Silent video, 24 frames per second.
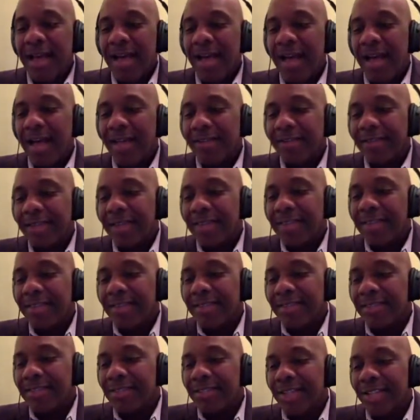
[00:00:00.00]
I say
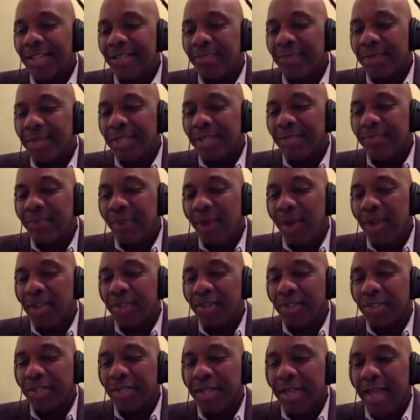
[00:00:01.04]
this in jest, but it's
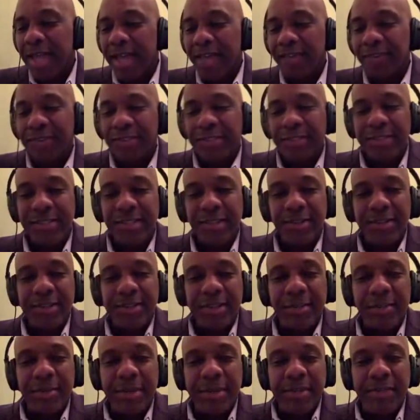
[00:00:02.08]
partially actually
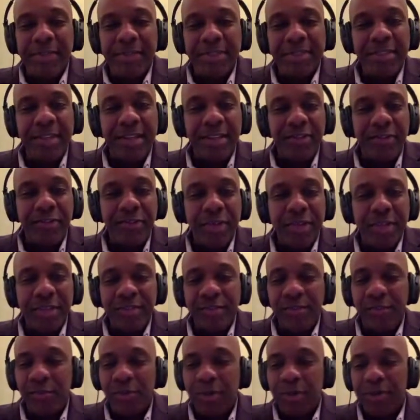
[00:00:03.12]
serious. I mean, if this country
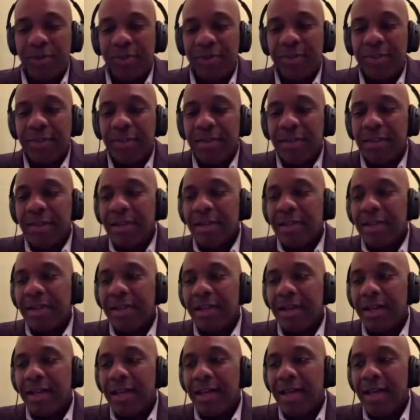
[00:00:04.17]
isn't worth
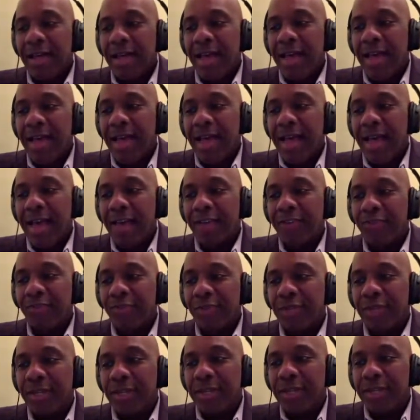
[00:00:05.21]

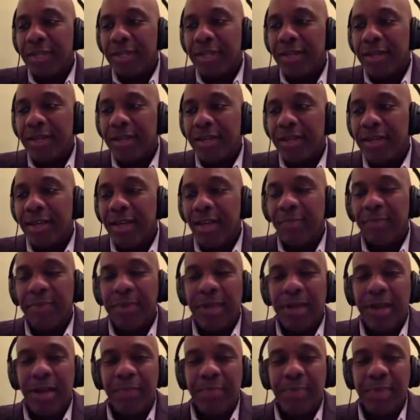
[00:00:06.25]
actually
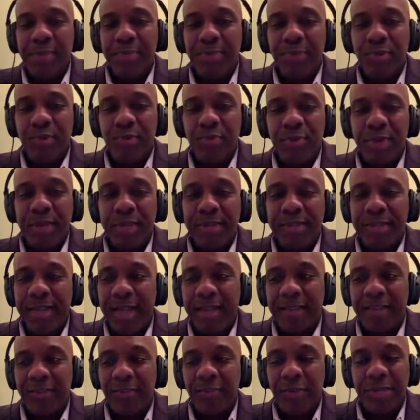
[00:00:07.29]
helping our people who pay
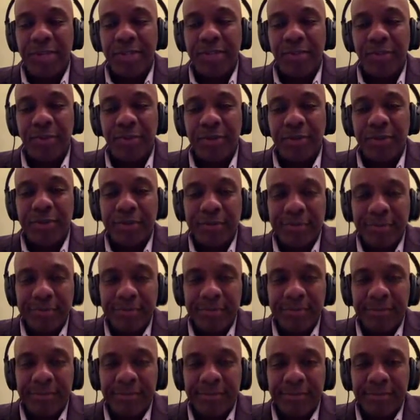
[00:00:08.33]
taxes, what is it
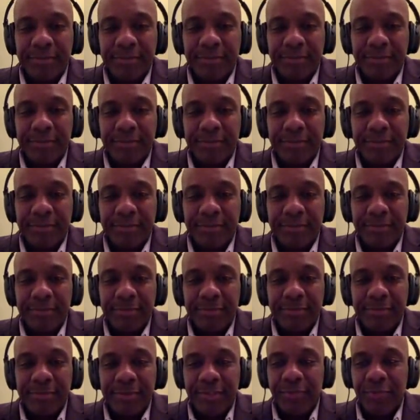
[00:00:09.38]
worth?
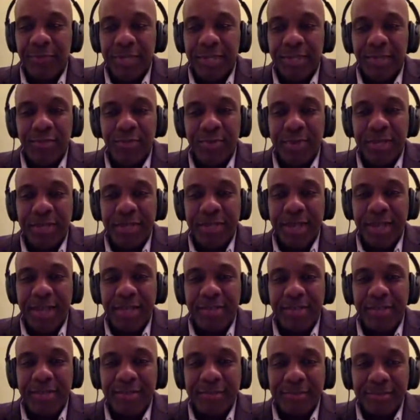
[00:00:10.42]
Because we do pay
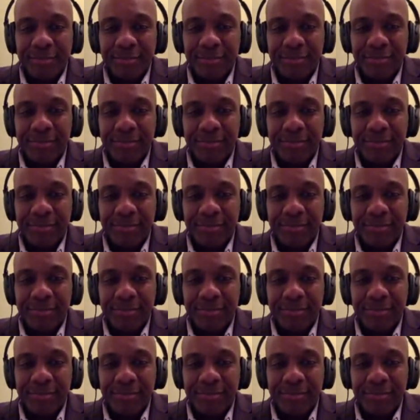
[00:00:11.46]
taxes.